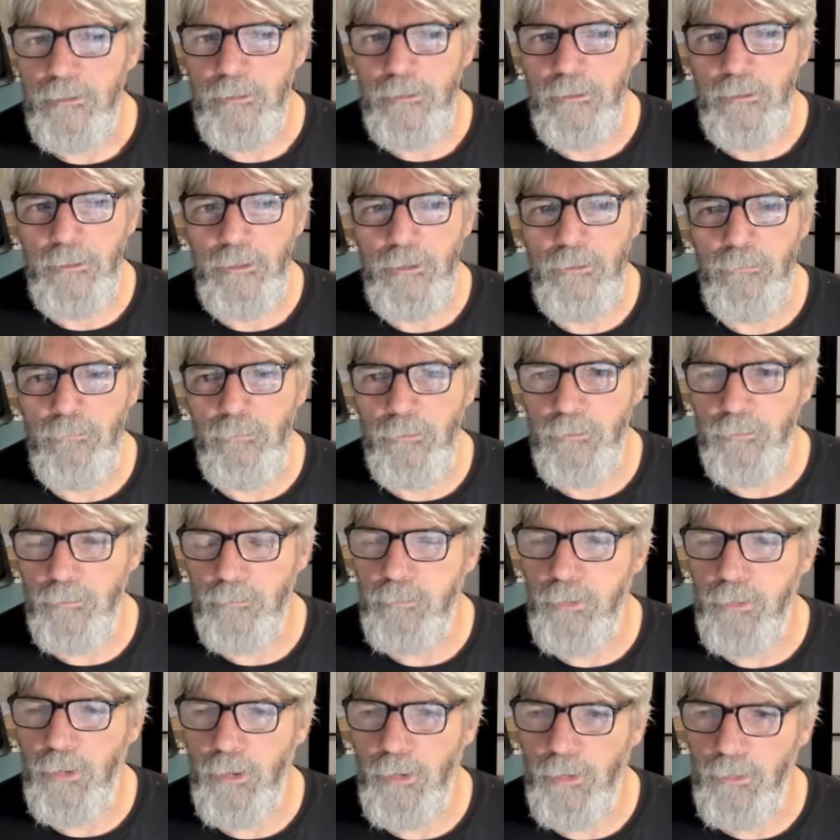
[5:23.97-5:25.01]
he was a
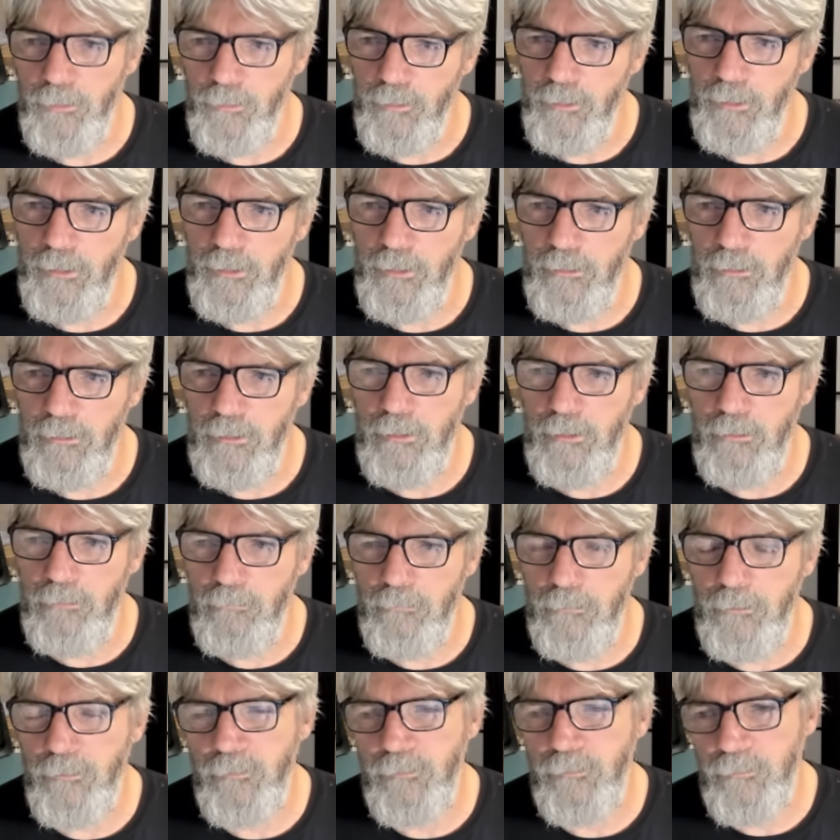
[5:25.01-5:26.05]
of He he
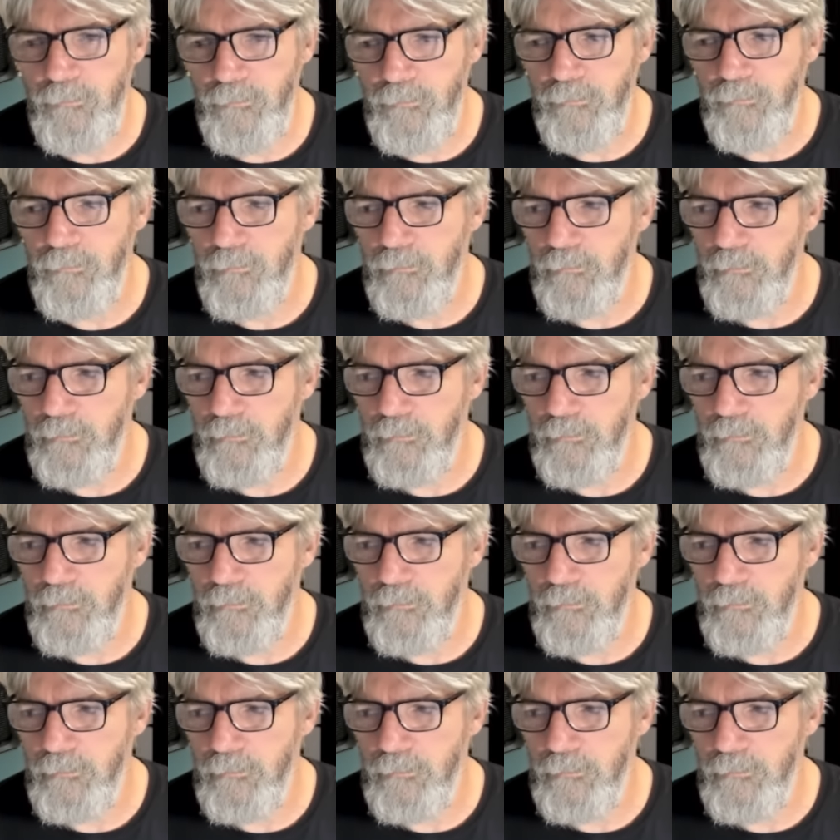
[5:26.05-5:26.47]
was